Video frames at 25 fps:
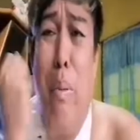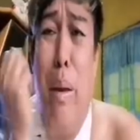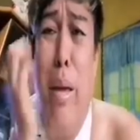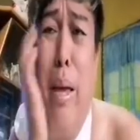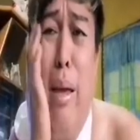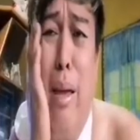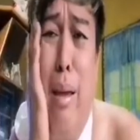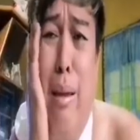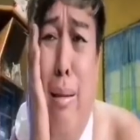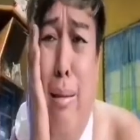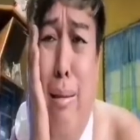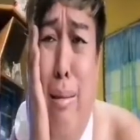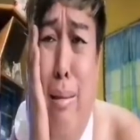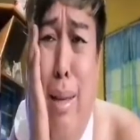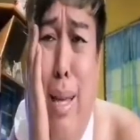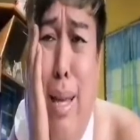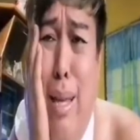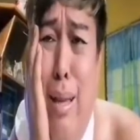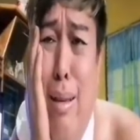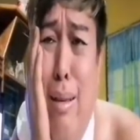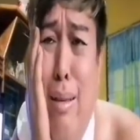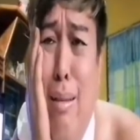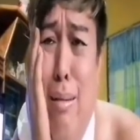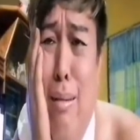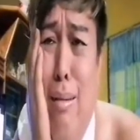your
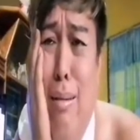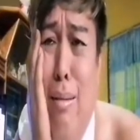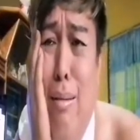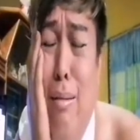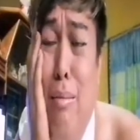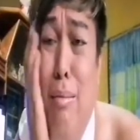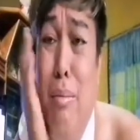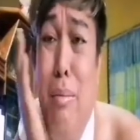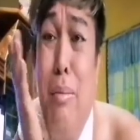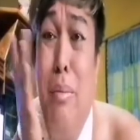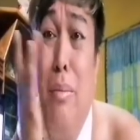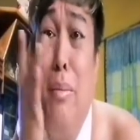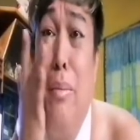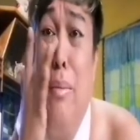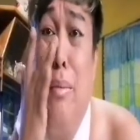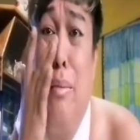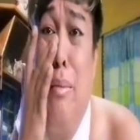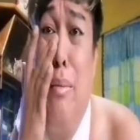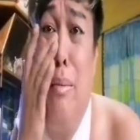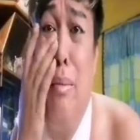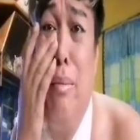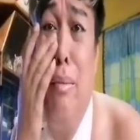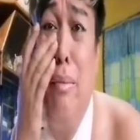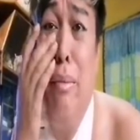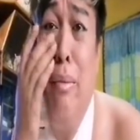question. I hear that while
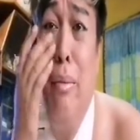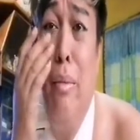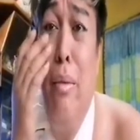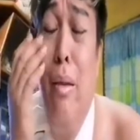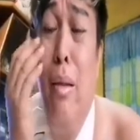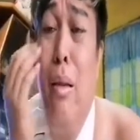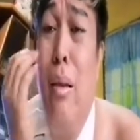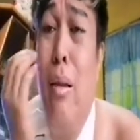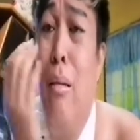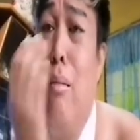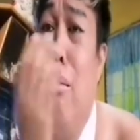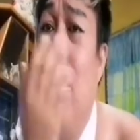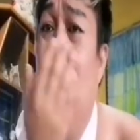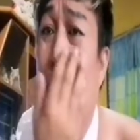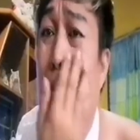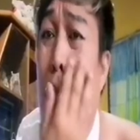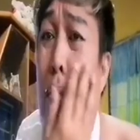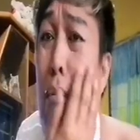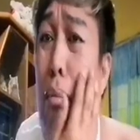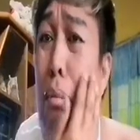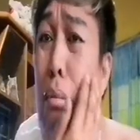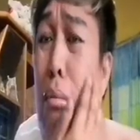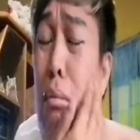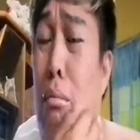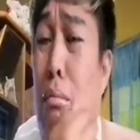preparing for Miss
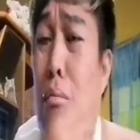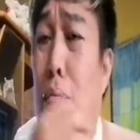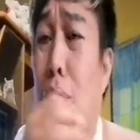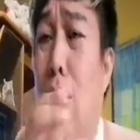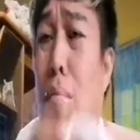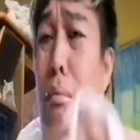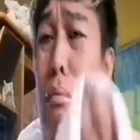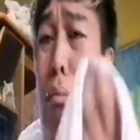Universe, you